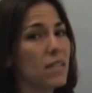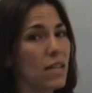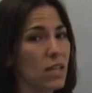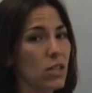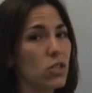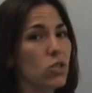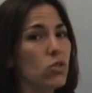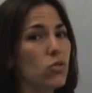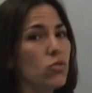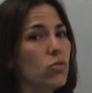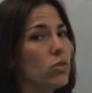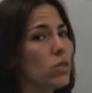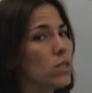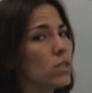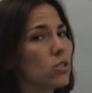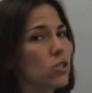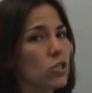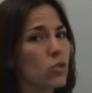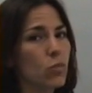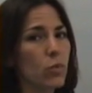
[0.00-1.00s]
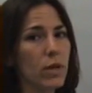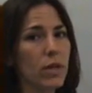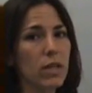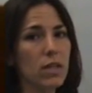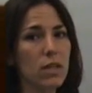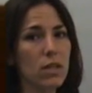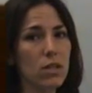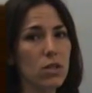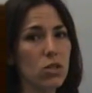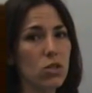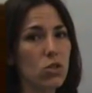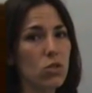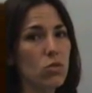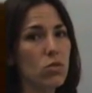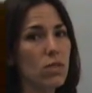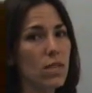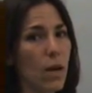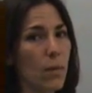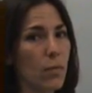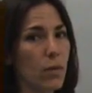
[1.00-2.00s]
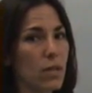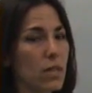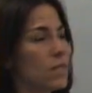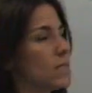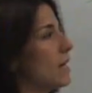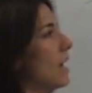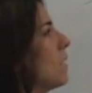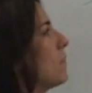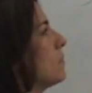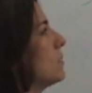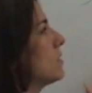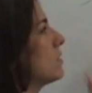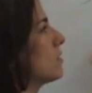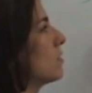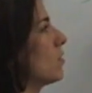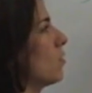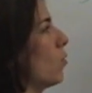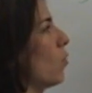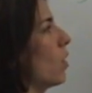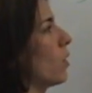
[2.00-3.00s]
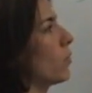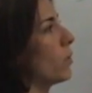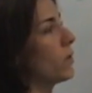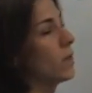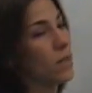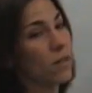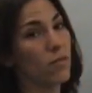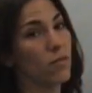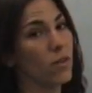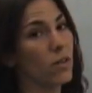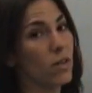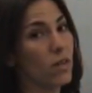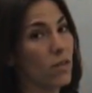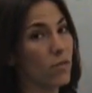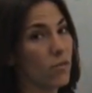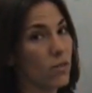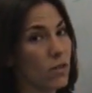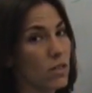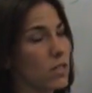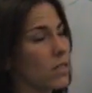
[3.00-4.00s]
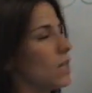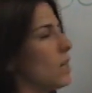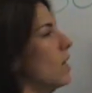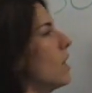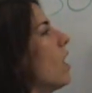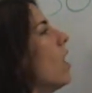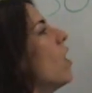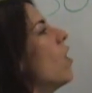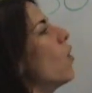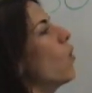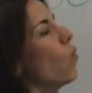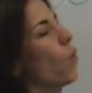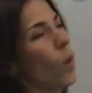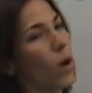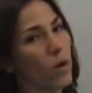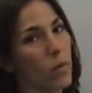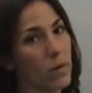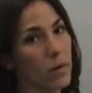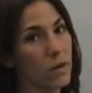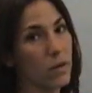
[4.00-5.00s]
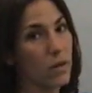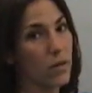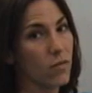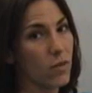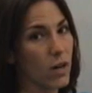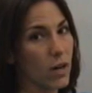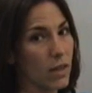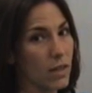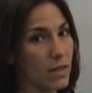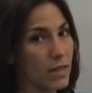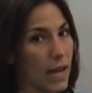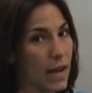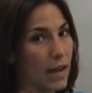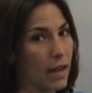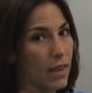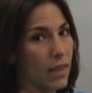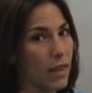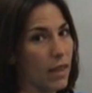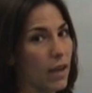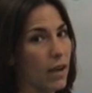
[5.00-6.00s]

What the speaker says: and it's got 2 units, just break it into 2 separate steps. One where you convert the first thing, one where you convert the second